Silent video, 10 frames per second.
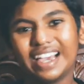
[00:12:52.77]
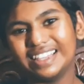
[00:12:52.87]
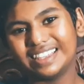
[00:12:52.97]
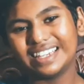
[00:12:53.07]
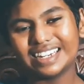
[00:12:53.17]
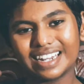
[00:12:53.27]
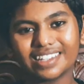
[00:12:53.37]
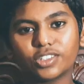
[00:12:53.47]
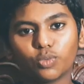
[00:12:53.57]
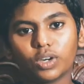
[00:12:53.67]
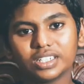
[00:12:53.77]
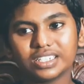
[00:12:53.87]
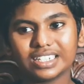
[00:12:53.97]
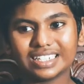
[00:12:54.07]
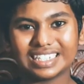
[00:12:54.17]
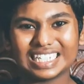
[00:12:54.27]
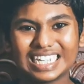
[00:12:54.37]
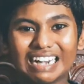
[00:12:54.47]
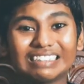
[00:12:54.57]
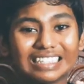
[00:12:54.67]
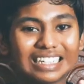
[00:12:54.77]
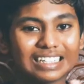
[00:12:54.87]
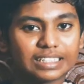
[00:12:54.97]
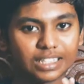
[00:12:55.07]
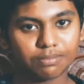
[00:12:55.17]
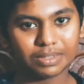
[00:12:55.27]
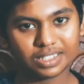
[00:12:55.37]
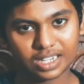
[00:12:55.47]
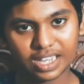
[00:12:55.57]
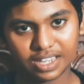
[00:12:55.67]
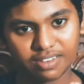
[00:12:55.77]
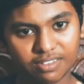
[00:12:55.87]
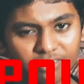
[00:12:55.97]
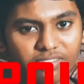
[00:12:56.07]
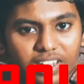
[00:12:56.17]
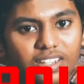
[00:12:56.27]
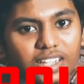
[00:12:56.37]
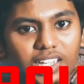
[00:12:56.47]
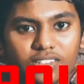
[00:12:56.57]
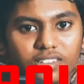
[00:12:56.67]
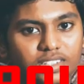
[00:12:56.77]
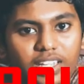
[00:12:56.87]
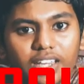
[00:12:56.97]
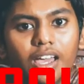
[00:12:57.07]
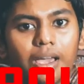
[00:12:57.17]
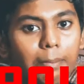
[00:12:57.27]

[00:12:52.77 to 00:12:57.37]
And the next one is the other little tidbits that I feel I could say.